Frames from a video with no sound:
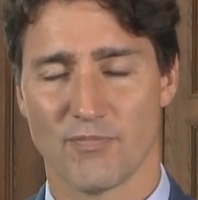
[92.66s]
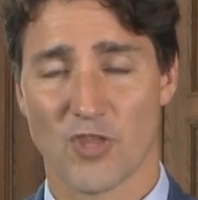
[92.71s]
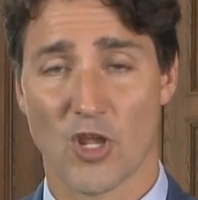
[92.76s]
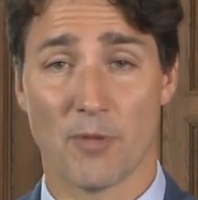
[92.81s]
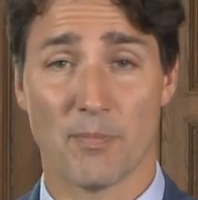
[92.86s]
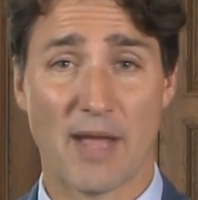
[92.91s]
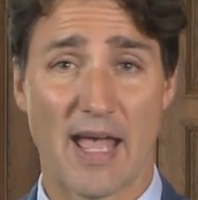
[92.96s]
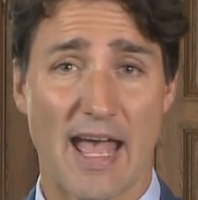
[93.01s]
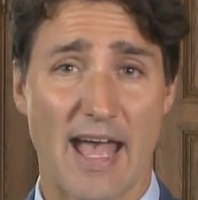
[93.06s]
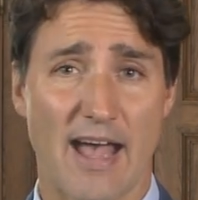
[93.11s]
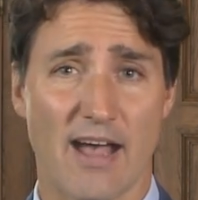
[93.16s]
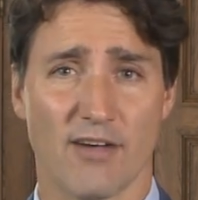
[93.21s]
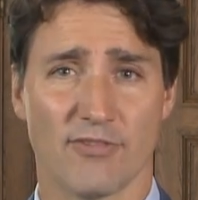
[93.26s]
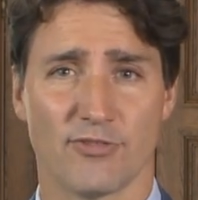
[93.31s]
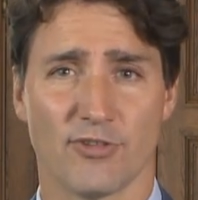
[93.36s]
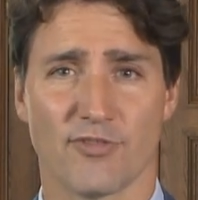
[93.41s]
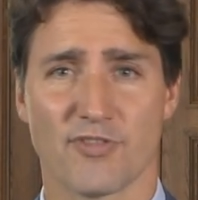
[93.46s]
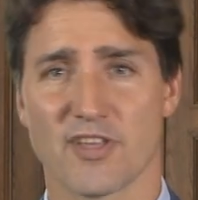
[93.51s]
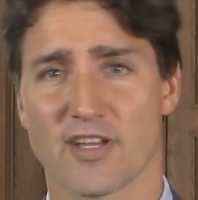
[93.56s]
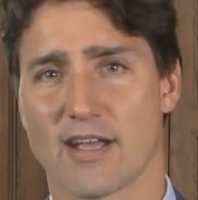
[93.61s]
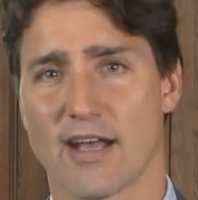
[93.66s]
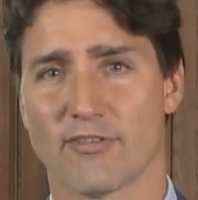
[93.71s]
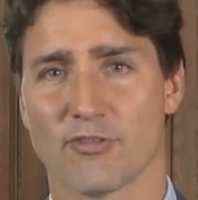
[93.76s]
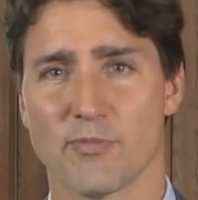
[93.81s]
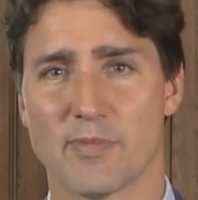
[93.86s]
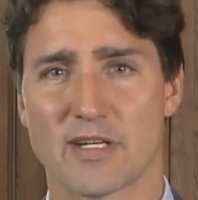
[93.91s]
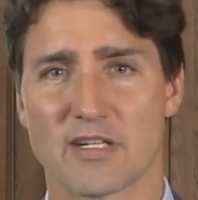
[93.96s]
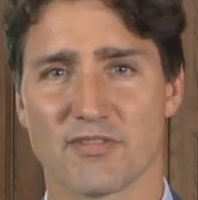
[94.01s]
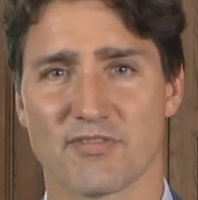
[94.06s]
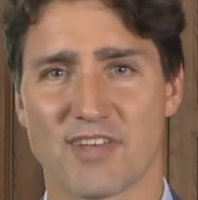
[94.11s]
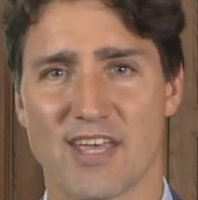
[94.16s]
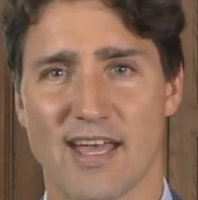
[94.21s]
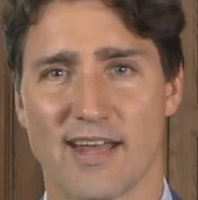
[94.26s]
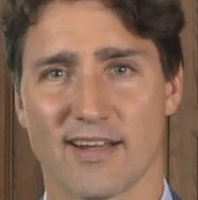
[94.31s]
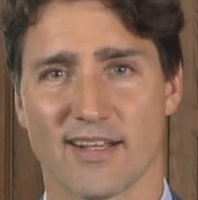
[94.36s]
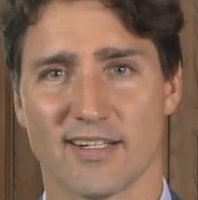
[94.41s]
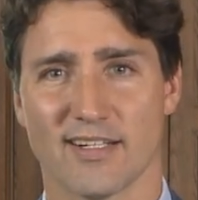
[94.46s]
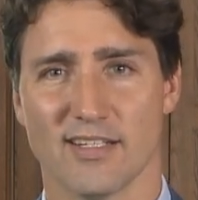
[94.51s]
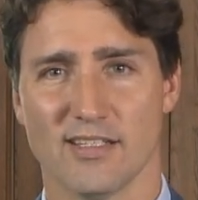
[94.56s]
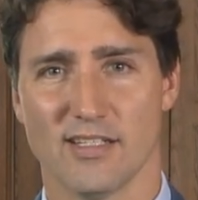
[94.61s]
On behalf of the Government of
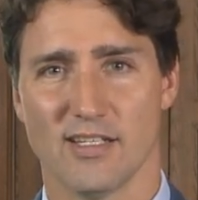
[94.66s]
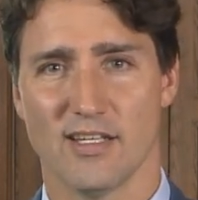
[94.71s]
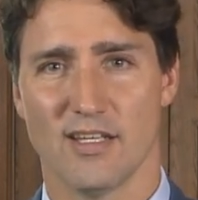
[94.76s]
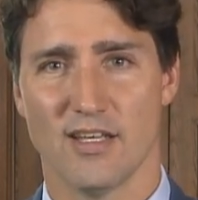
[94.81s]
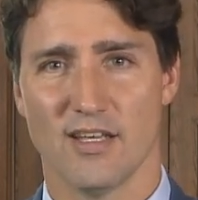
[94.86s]
Canada,